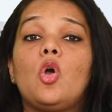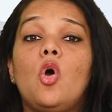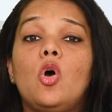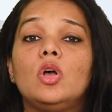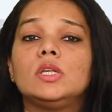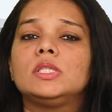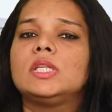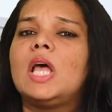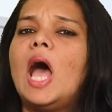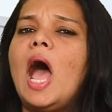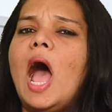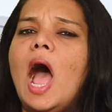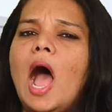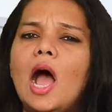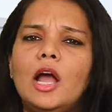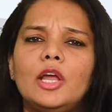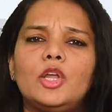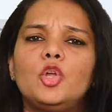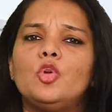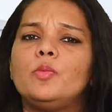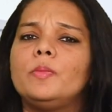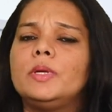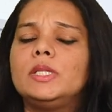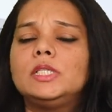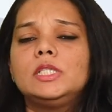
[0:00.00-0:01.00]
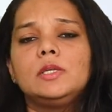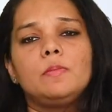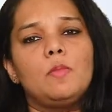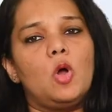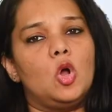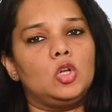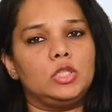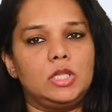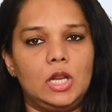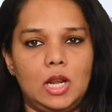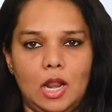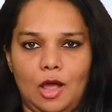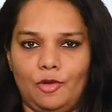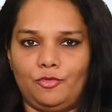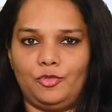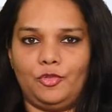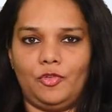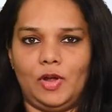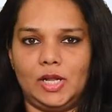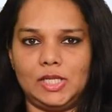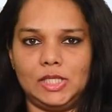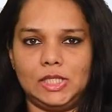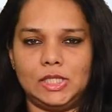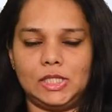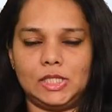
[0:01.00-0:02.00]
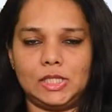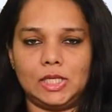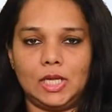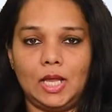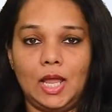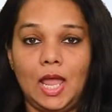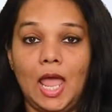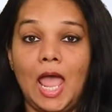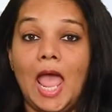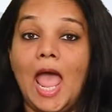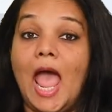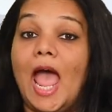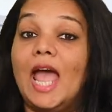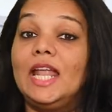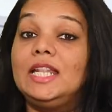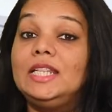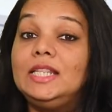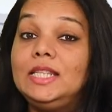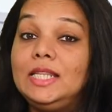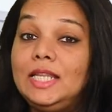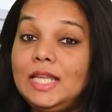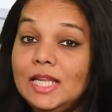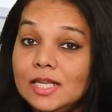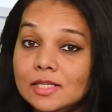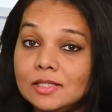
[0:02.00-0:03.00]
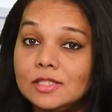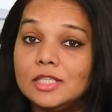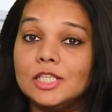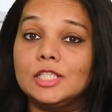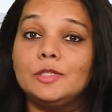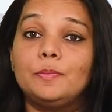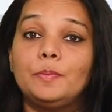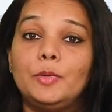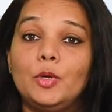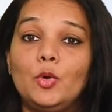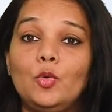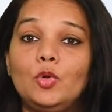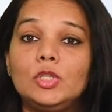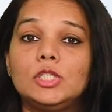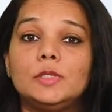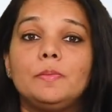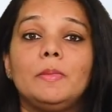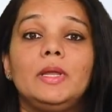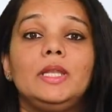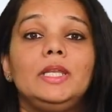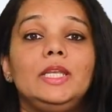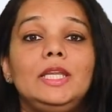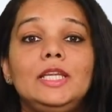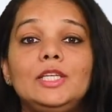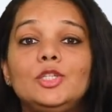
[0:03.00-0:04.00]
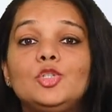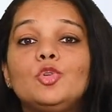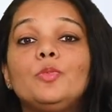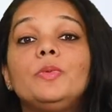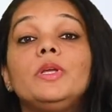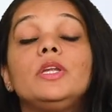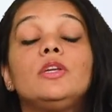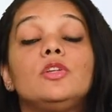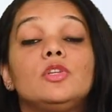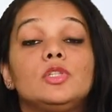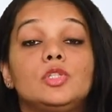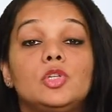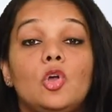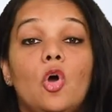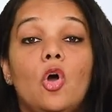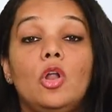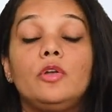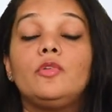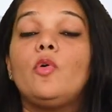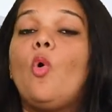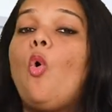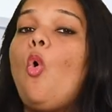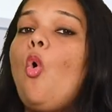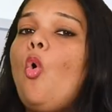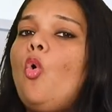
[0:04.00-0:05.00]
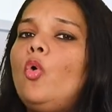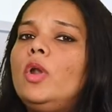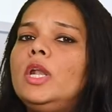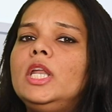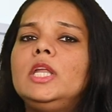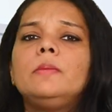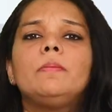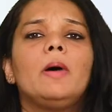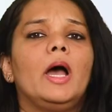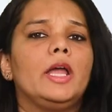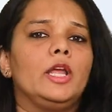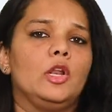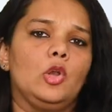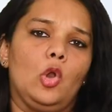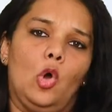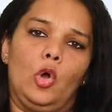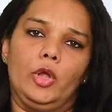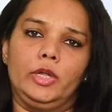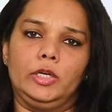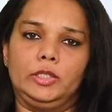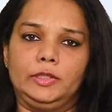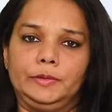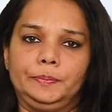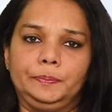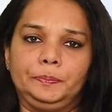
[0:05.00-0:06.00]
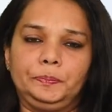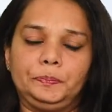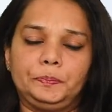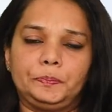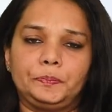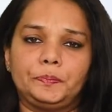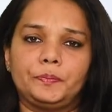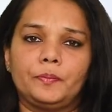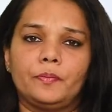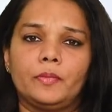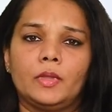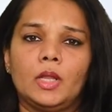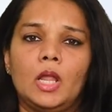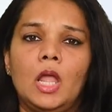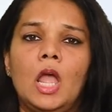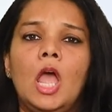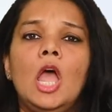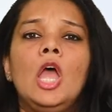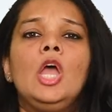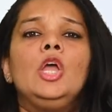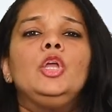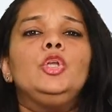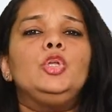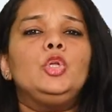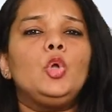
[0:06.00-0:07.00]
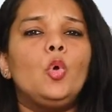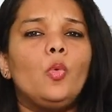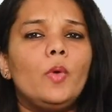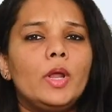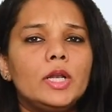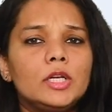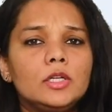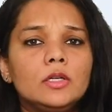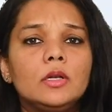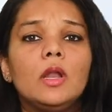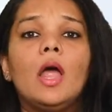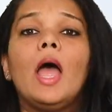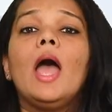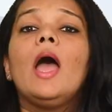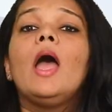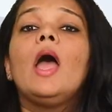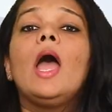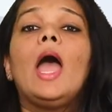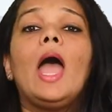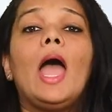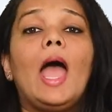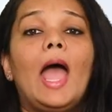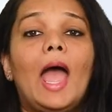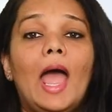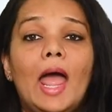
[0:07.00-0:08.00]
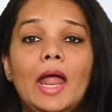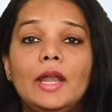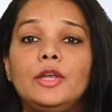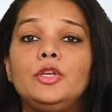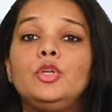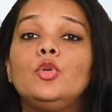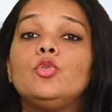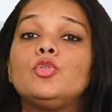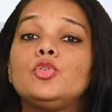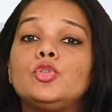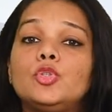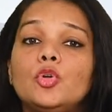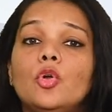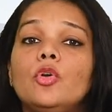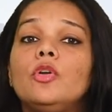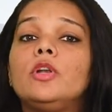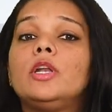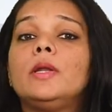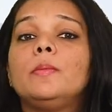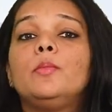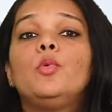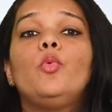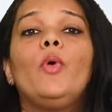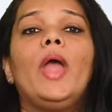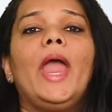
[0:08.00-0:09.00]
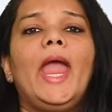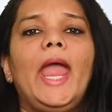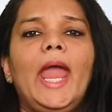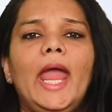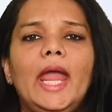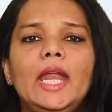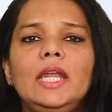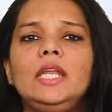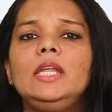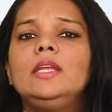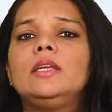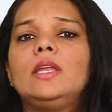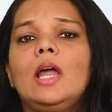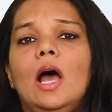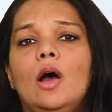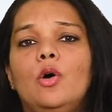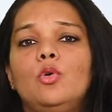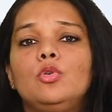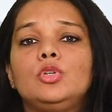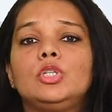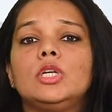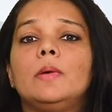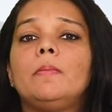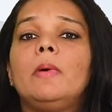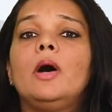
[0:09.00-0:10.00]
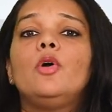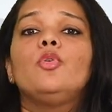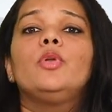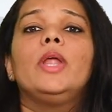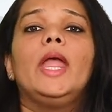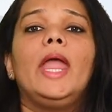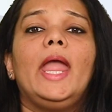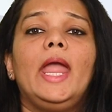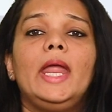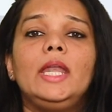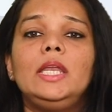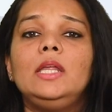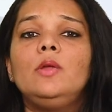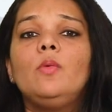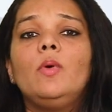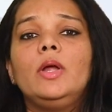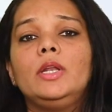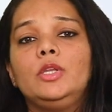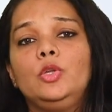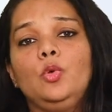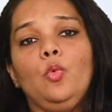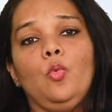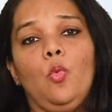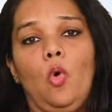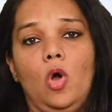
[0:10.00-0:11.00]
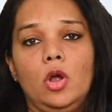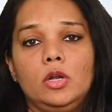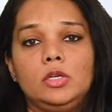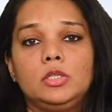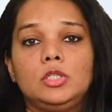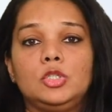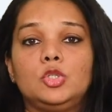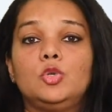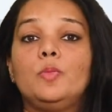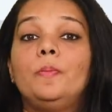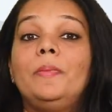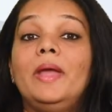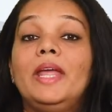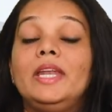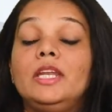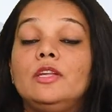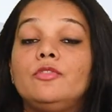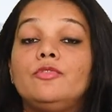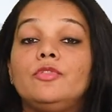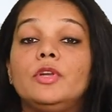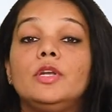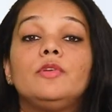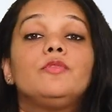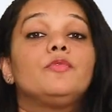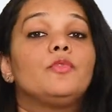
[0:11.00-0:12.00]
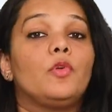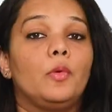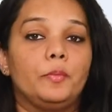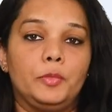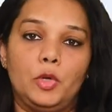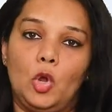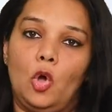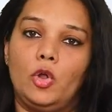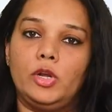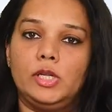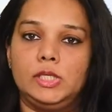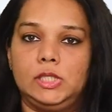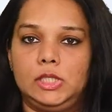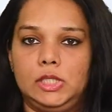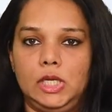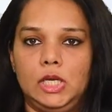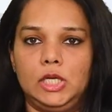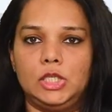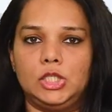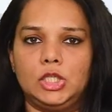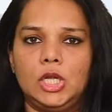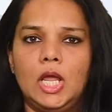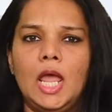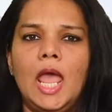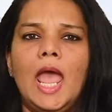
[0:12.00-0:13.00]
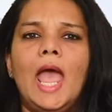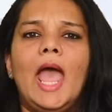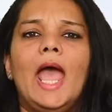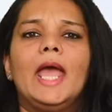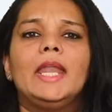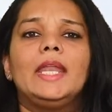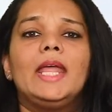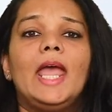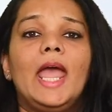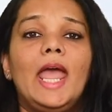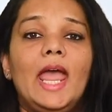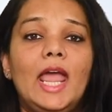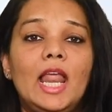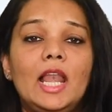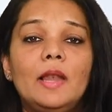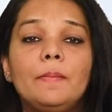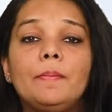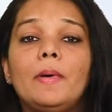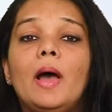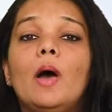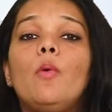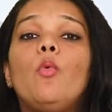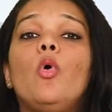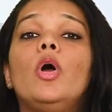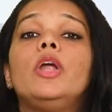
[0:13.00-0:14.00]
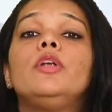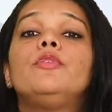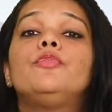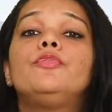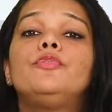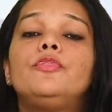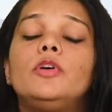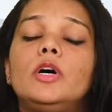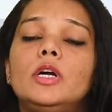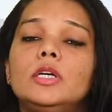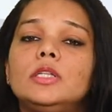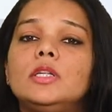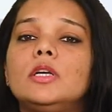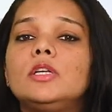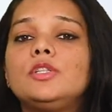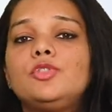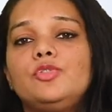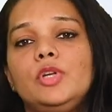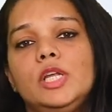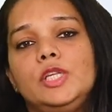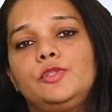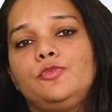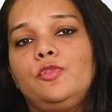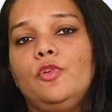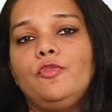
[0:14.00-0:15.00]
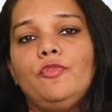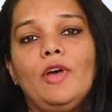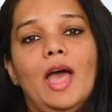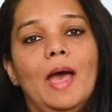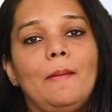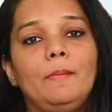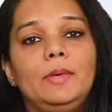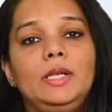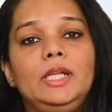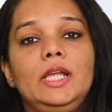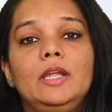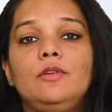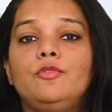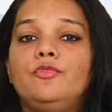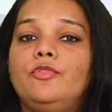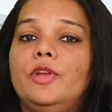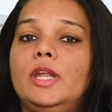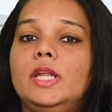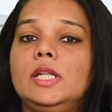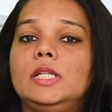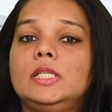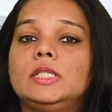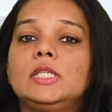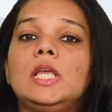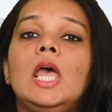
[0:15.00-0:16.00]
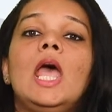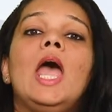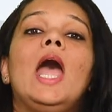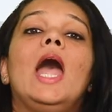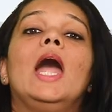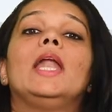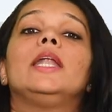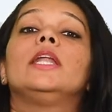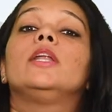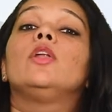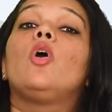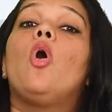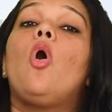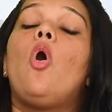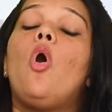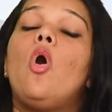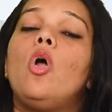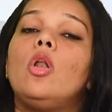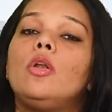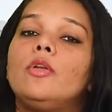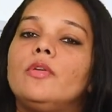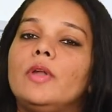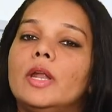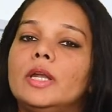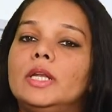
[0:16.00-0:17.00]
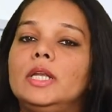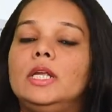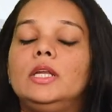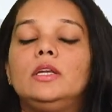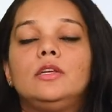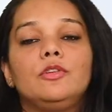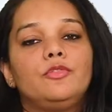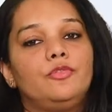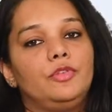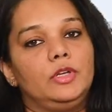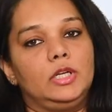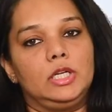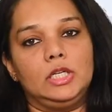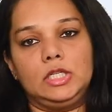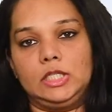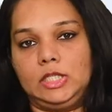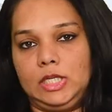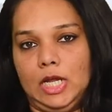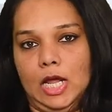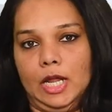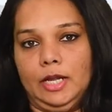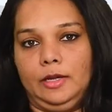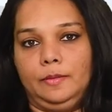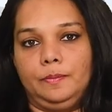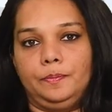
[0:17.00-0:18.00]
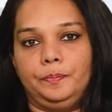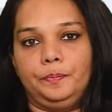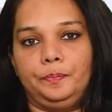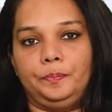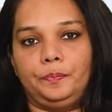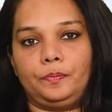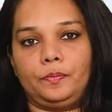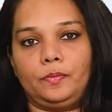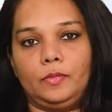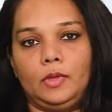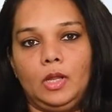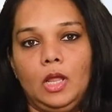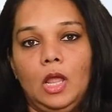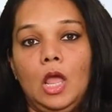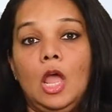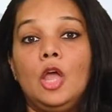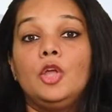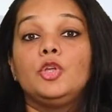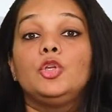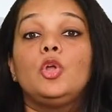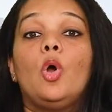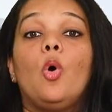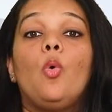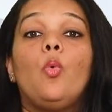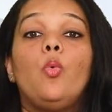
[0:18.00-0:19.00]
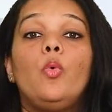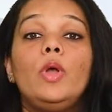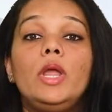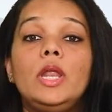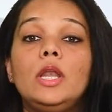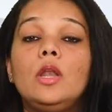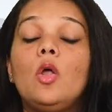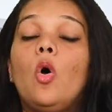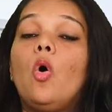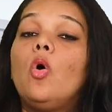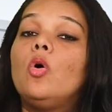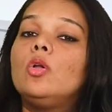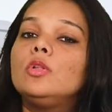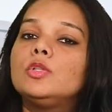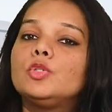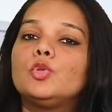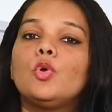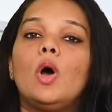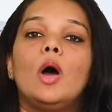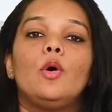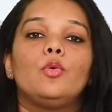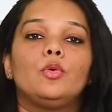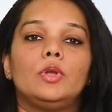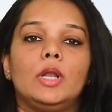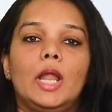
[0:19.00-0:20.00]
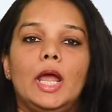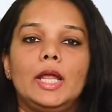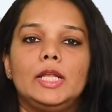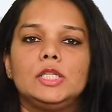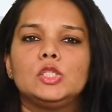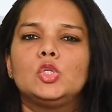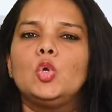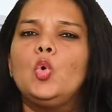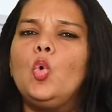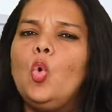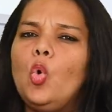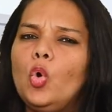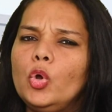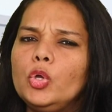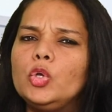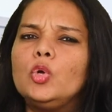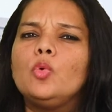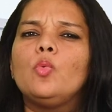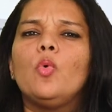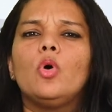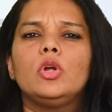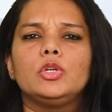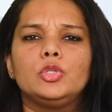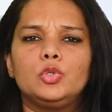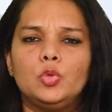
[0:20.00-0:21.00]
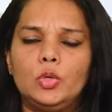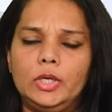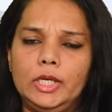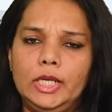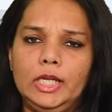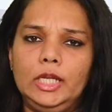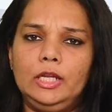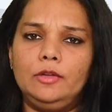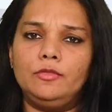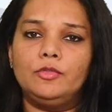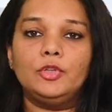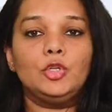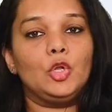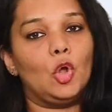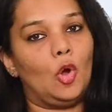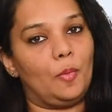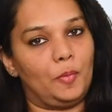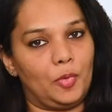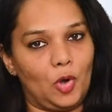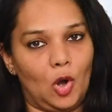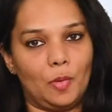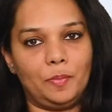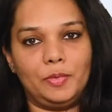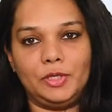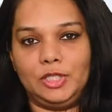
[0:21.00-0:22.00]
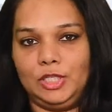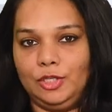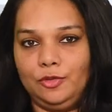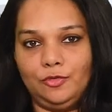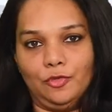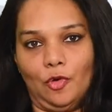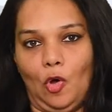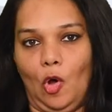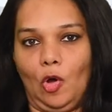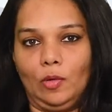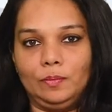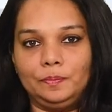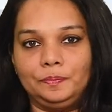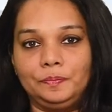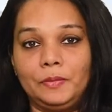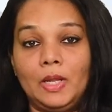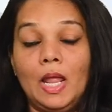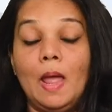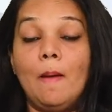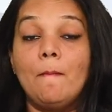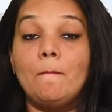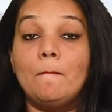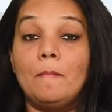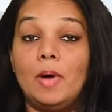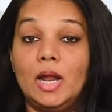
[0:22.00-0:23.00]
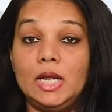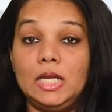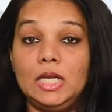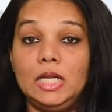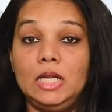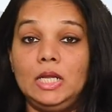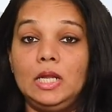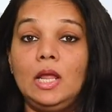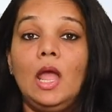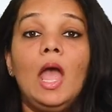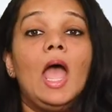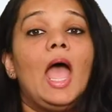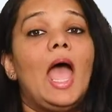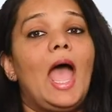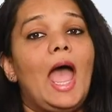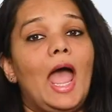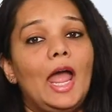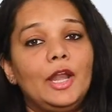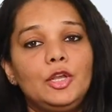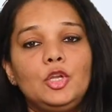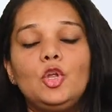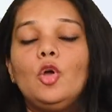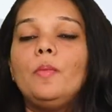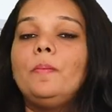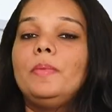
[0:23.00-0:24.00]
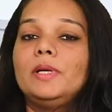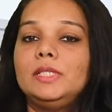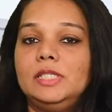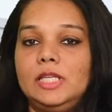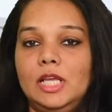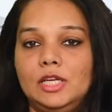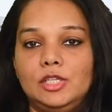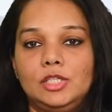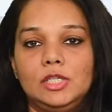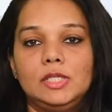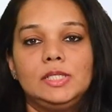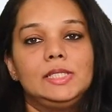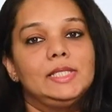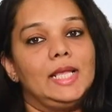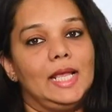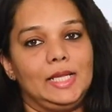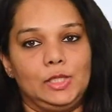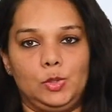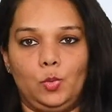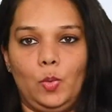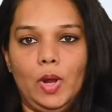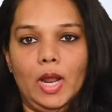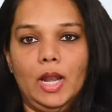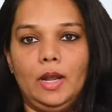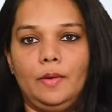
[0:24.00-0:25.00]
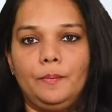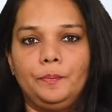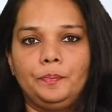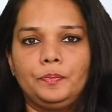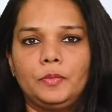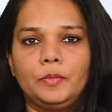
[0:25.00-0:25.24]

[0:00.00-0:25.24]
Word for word: cause arguments among the loved ones, and these disputes may need to be resolved only by a lawyer. You should remove any doubt about anyone you want to benefit from your estate and help avoid further stress for family and friends at an already difficult time. Your will also outlines who you want to leave your property for, money and your possessions as well.